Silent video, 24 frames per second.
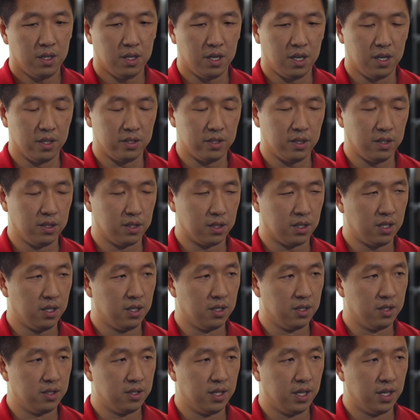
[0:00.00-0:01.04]
Uh, seeing the
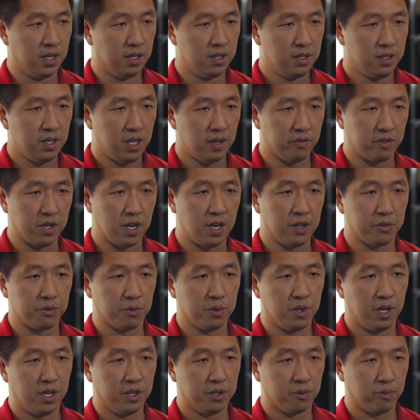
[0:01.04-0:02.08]
kids that have gone
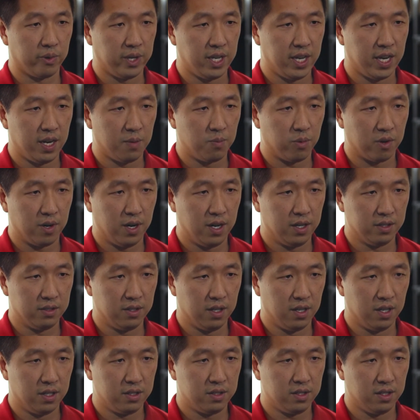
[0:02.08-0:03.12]
through all the rehab
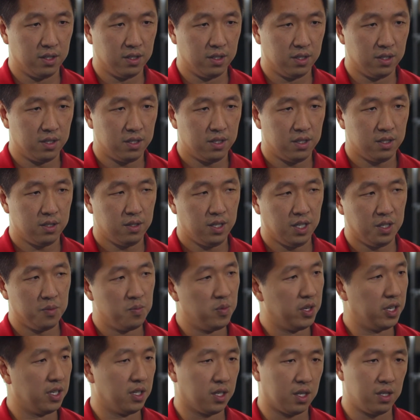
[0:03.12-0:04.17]
process and
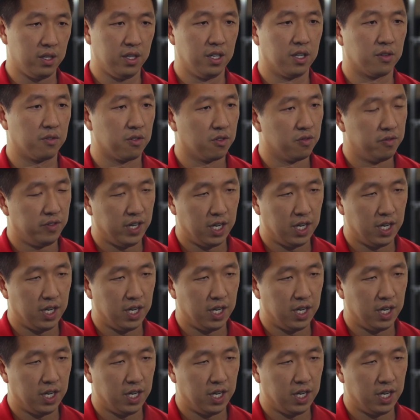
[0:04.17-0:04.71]
seeing me in clinic for